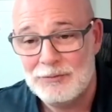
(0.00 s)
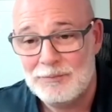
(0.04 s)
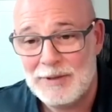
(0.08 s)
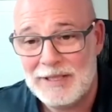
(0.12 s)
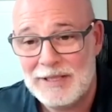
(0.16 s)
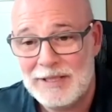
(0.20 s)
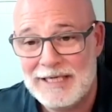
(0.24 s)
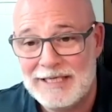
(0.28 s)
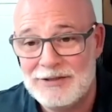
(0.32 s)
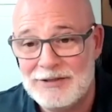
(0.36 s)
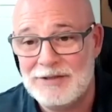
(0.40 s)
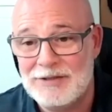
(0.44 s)

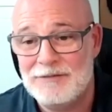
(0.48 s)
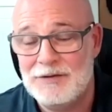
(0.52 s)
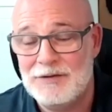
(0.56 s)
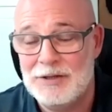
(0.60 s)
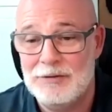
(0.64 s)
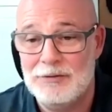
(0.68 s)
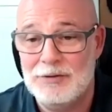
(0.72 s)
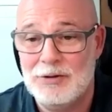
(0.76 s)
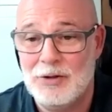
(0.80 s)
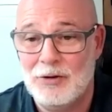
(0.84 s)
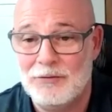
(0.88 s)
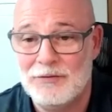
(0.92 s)
being
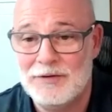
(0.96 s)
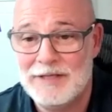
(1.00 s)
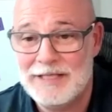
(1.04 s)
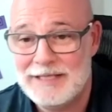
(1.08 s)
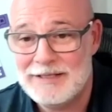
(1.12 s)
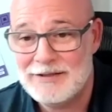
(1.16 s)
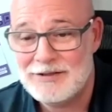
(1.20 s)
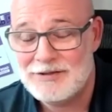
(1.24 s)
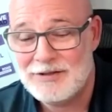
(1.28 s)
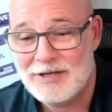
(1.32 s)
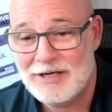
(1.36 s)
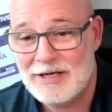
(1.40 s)
interviewed on
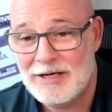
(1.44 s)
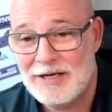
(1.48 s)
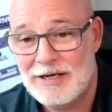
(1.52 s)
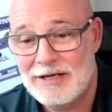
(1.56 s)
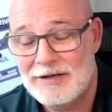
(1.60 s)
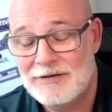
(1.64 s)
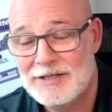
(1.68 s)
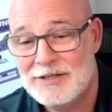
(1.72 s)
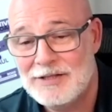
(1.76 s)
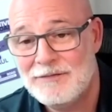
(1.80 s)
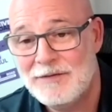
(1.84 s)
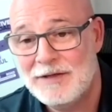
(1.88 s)
this
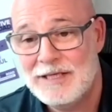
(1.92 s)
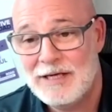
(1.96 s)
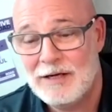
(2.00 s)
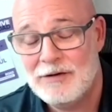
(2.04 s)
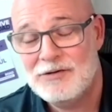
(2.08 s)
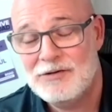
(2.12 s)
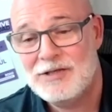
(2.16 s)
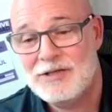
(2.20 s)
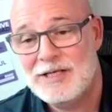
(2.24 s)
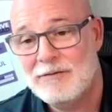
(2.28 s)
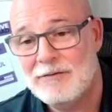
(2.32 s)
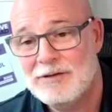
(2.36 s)
video
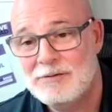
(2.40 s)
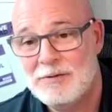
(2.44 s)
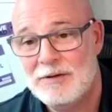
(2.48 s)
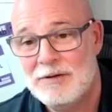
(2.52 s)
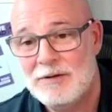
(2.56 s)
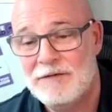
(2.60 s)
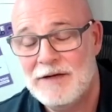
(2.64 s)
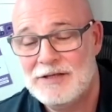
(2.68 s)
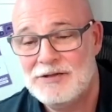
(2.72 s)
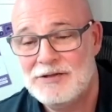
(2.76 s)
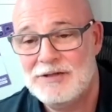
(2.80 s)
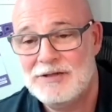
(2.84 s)
series with
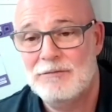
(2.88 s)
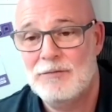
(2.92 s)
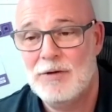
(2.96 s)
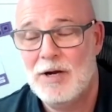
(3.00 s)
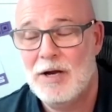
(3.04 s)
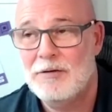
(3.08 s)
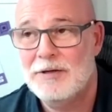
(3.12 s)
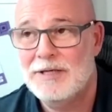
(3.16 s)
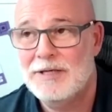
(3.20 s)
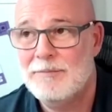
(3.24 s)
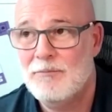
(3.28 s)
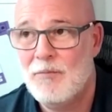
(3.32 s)
Festive
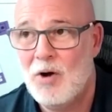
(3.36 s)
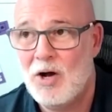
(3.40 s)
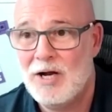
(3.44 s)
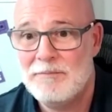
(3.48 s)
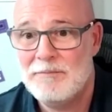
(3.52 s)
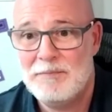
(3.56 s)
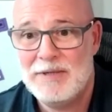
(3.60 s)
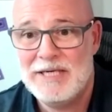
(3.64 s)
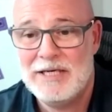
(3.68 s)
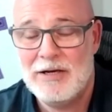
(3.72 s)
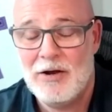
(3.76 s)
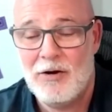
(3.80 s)
Road. It might
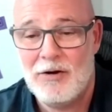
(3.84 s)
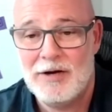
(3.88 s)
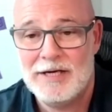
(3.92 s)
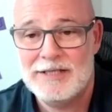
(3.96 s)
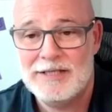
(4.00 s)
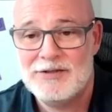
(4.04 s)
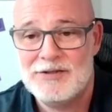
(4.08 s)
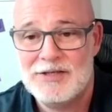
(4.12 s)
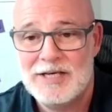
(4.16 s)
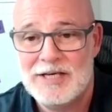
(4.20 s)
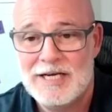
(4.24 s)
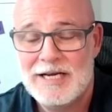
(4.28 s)
be
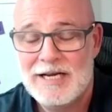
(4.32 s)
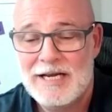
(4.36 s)
nice